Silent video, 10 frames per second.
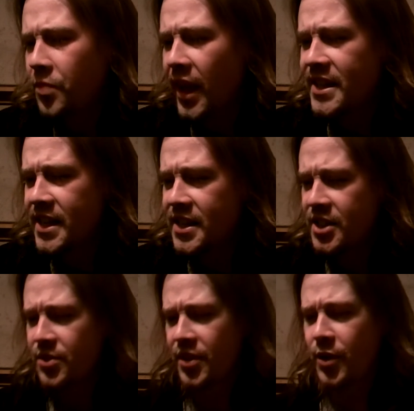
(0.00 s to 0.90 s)

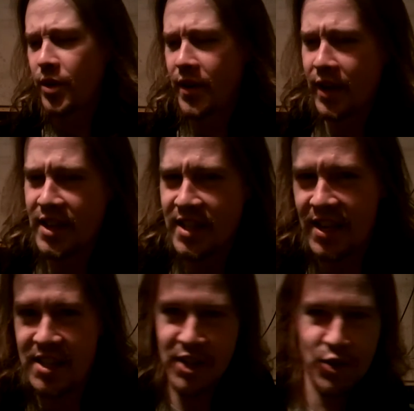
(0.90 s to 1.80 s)
It's a thing where I think
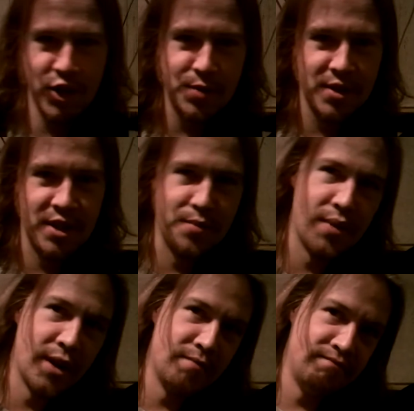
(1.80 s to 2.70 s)
is this Christmassy,
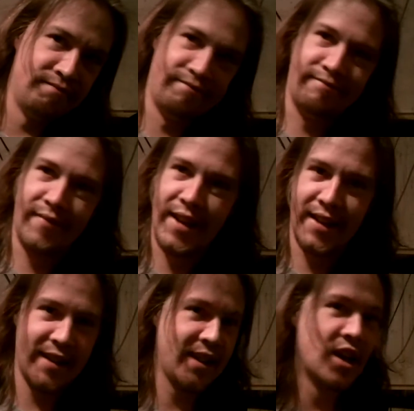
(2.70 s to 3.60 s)
but
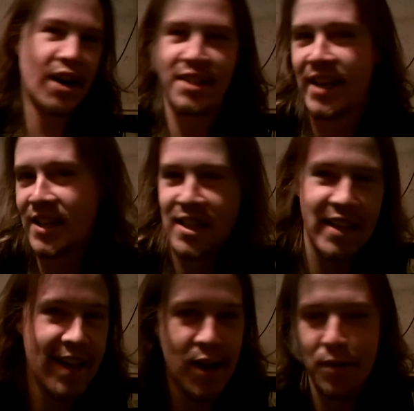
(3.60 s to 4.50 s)
context of
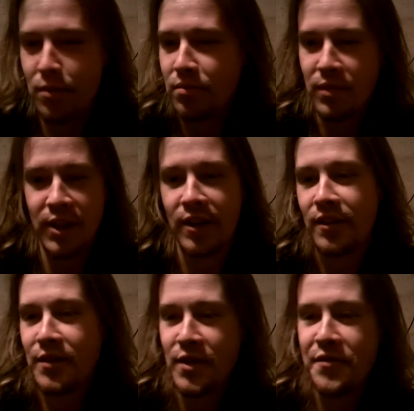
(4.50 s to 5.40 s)
the album,
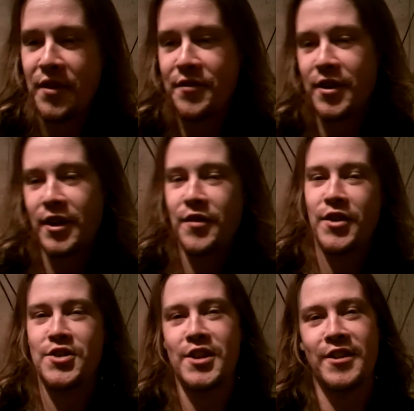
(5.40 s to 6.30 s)
if
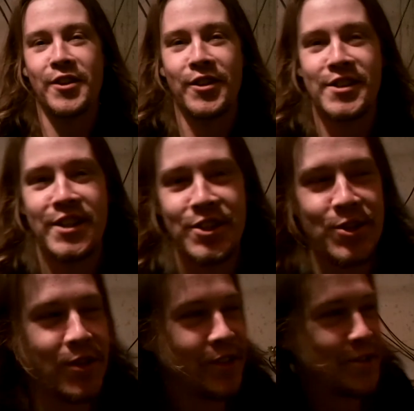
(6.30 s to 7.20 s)
you're sitting there listening
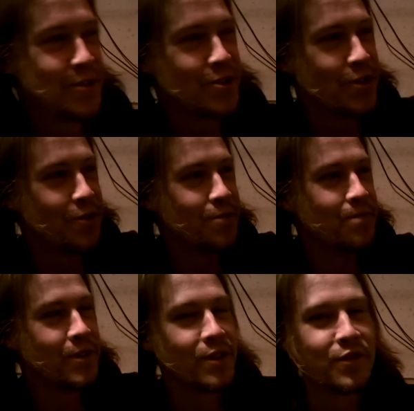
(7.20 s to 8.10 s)
to it and there's snow,
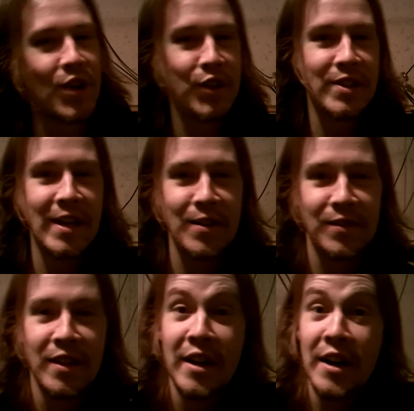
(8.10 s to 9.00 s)
falling
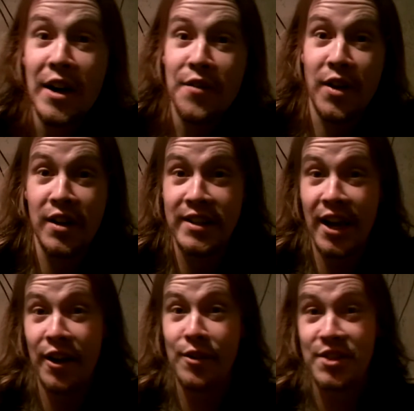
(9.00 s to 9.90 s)
down
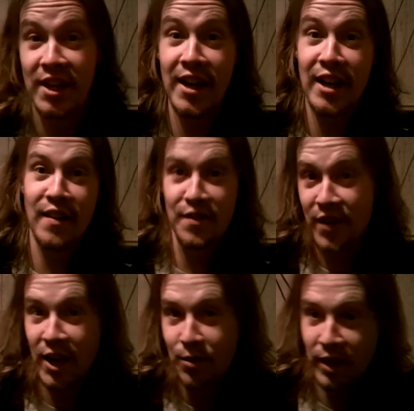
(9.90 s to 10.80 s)
outside and the
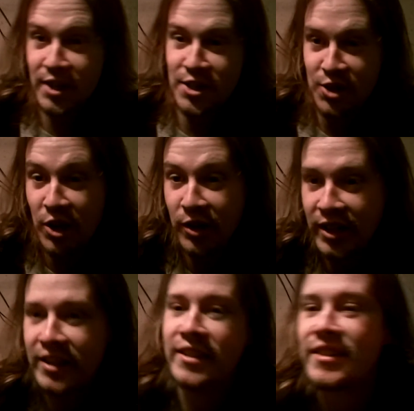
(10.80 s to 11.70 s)
fireplace is
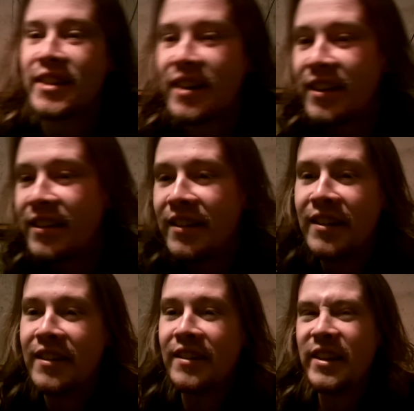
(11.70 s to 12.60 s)
going, and
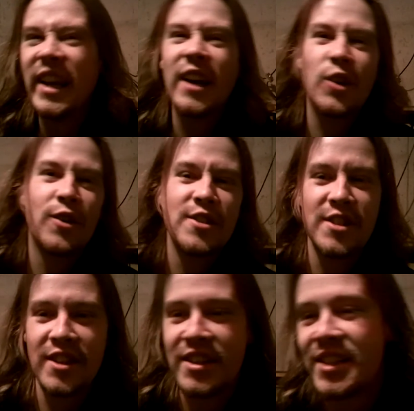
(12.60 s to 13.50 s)
yeah, of course it's
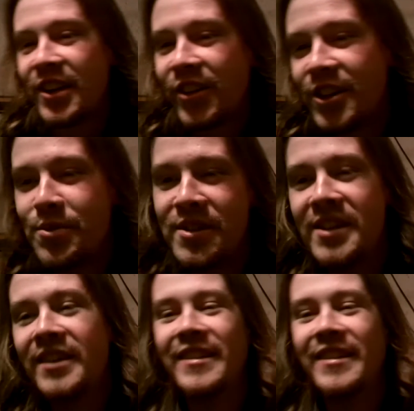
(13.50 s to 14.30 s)
gonna sound Christmassy.